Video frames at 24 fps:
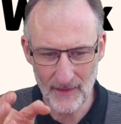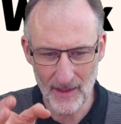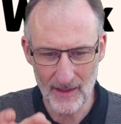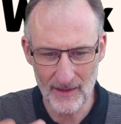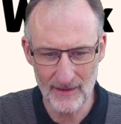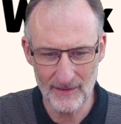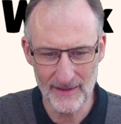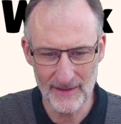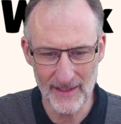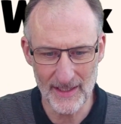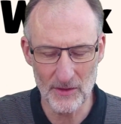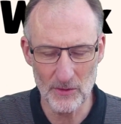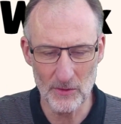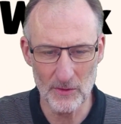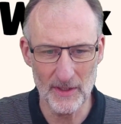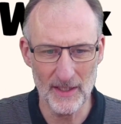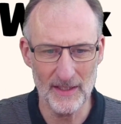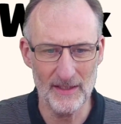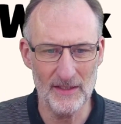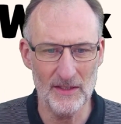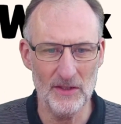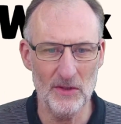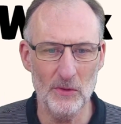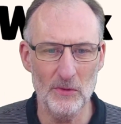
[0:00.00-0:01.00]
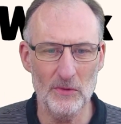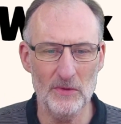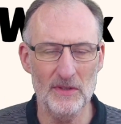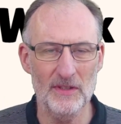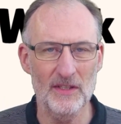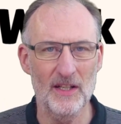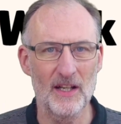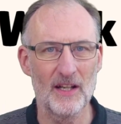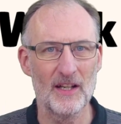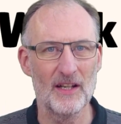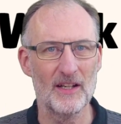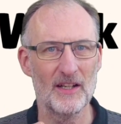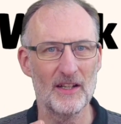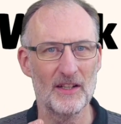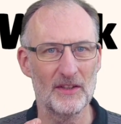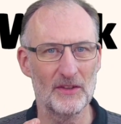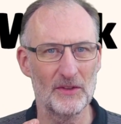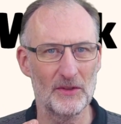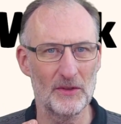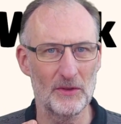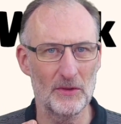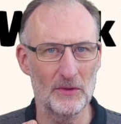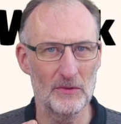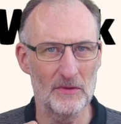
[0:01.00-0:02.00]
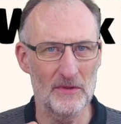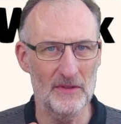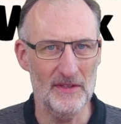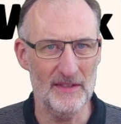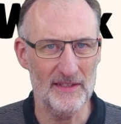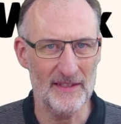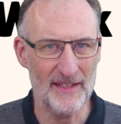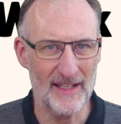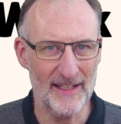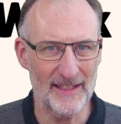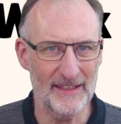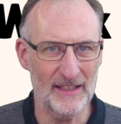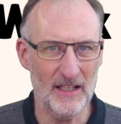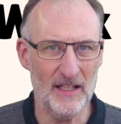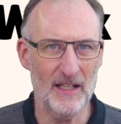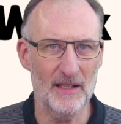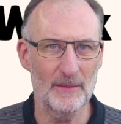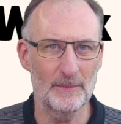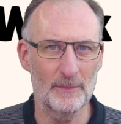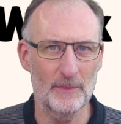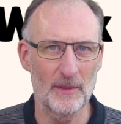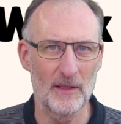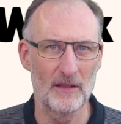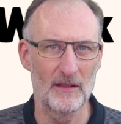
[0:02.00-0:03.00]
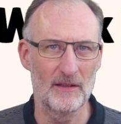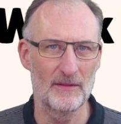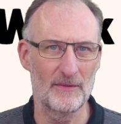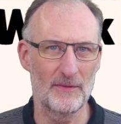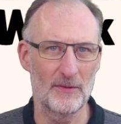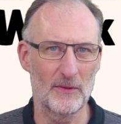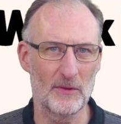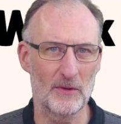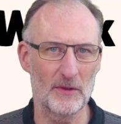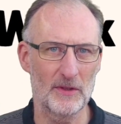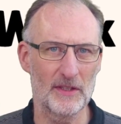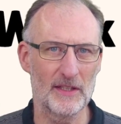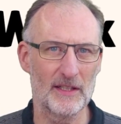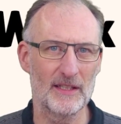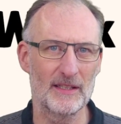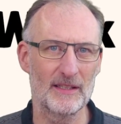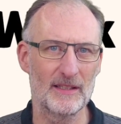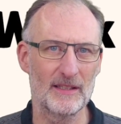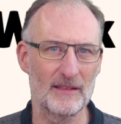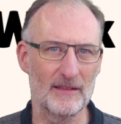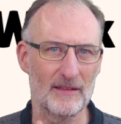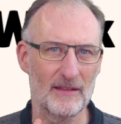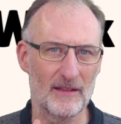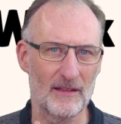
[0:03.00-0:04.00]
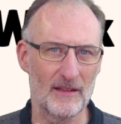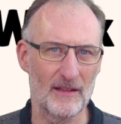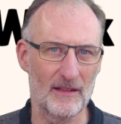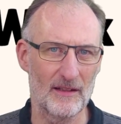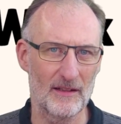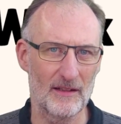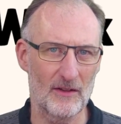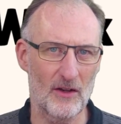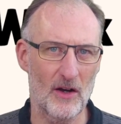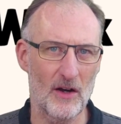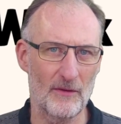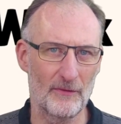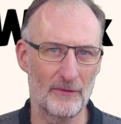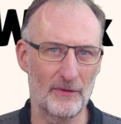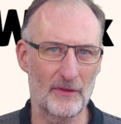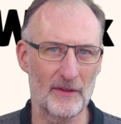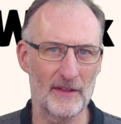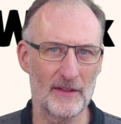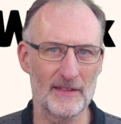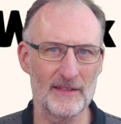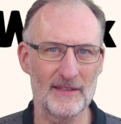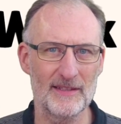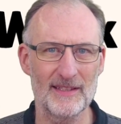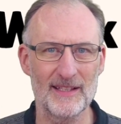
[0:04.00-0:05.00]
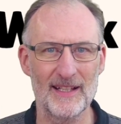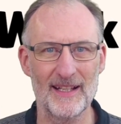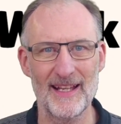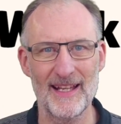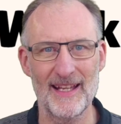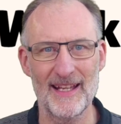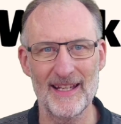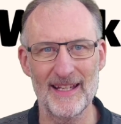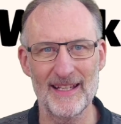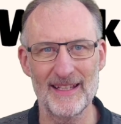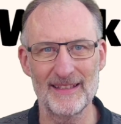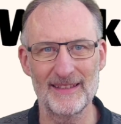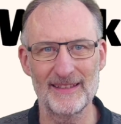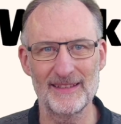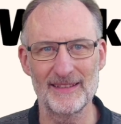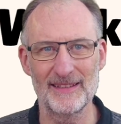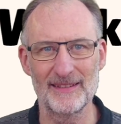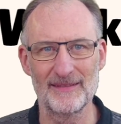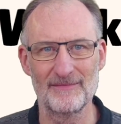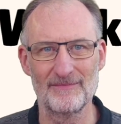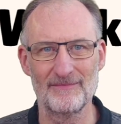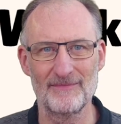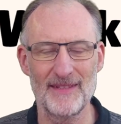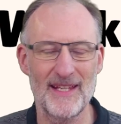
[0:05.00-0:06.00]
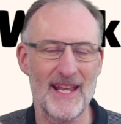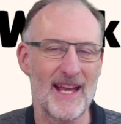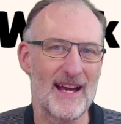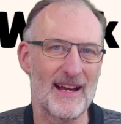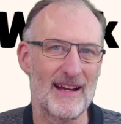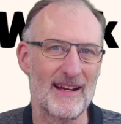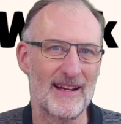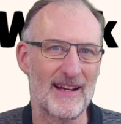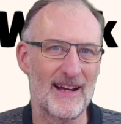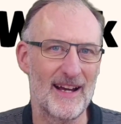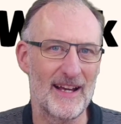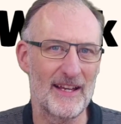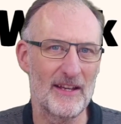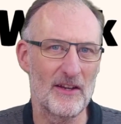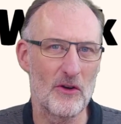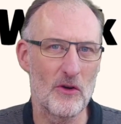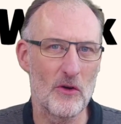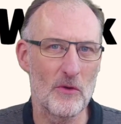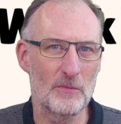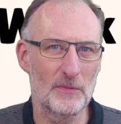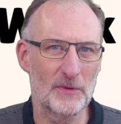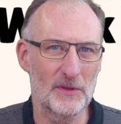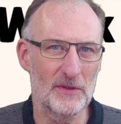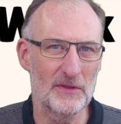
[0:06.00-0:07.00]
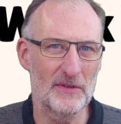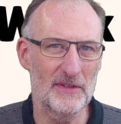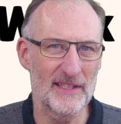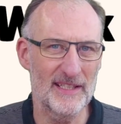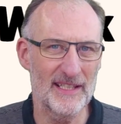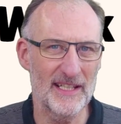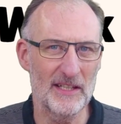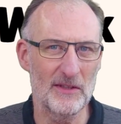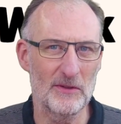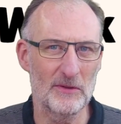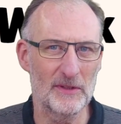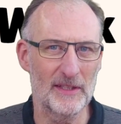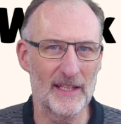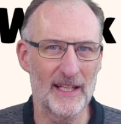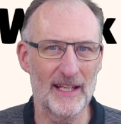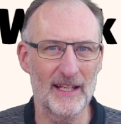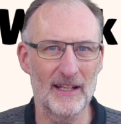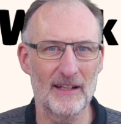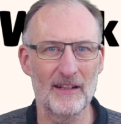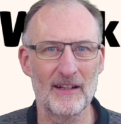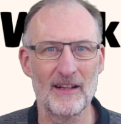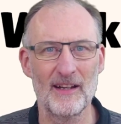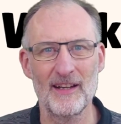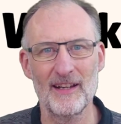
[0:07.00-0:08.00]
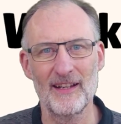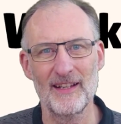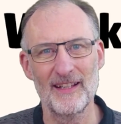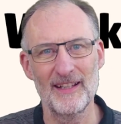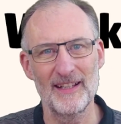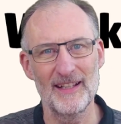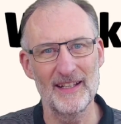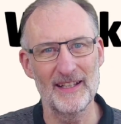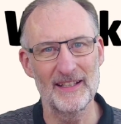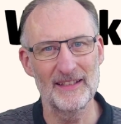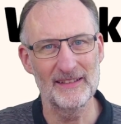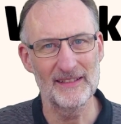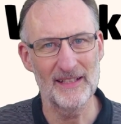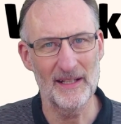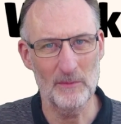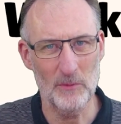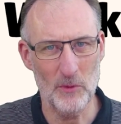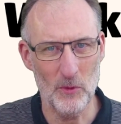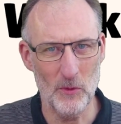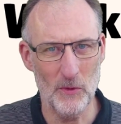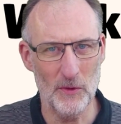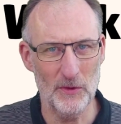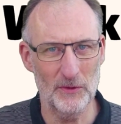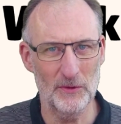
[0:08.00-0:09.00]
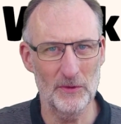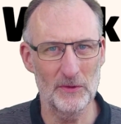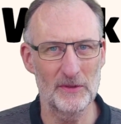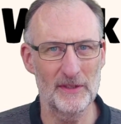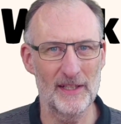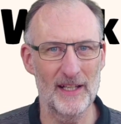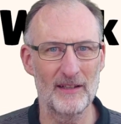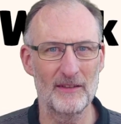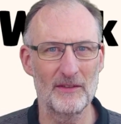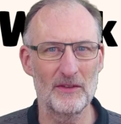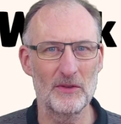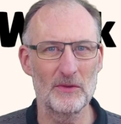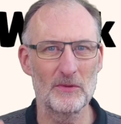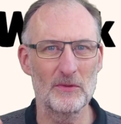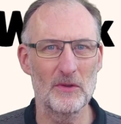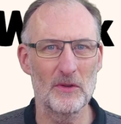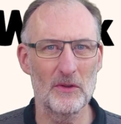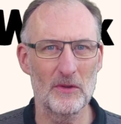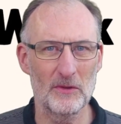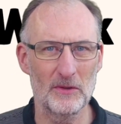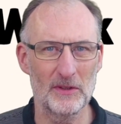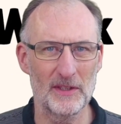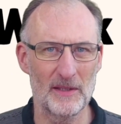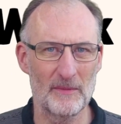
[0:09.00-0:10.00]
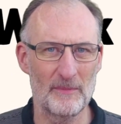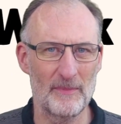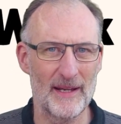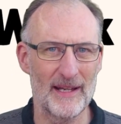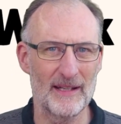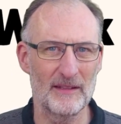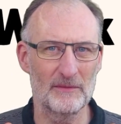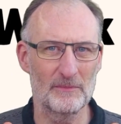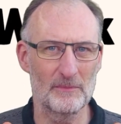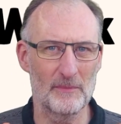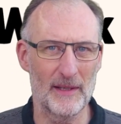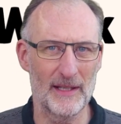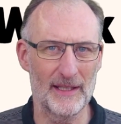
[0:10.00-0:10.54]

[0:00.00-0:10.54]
that you can use to sign up for the conference. And yeah, I hope to see you there. And I'm going to tell you all about my